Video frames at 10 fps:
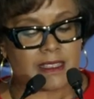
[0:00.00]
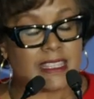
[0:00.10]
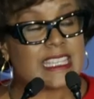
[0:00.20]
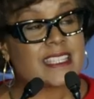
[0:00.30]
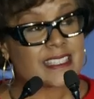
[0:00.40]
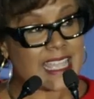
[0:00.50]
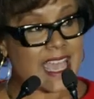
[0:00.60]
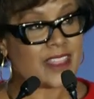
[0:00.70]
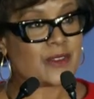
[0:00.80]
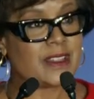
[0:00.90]
this
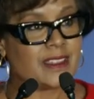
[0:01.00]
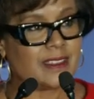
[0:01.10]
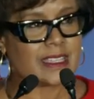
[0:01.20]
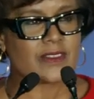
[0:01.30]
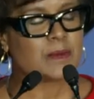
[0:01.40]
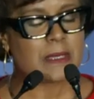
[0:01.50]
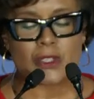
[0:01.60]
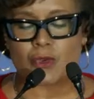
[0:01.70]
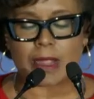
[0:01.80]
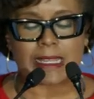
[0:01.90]
gathering gives
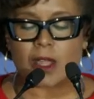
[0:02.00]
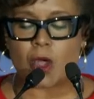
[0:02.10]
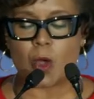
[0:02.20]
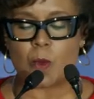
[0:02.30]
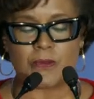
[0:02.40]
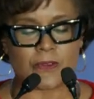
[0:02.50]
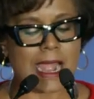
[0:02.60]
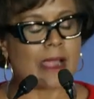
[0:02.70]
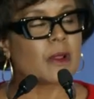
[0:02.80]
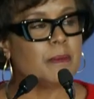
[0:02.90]
me great hope
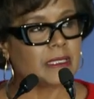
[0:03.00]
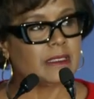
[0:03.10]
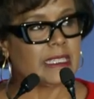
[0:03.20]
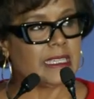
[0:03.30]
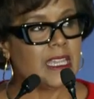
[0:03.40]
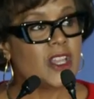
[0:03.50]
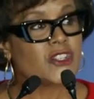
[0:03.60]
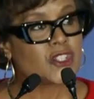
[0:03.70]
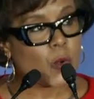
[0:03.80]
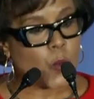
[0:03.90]
for our ability
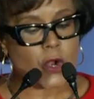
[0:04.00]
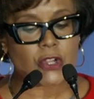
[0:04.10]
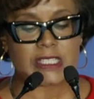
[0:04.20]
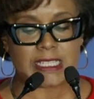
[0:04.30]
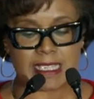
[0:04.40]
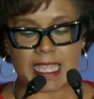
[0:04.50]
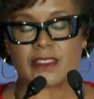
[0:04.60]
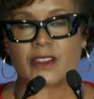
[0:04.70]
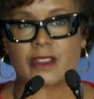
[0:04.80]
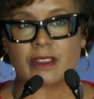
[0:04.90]
to work
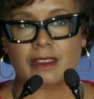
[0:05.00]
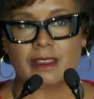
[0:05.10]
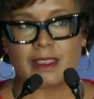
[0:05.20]
together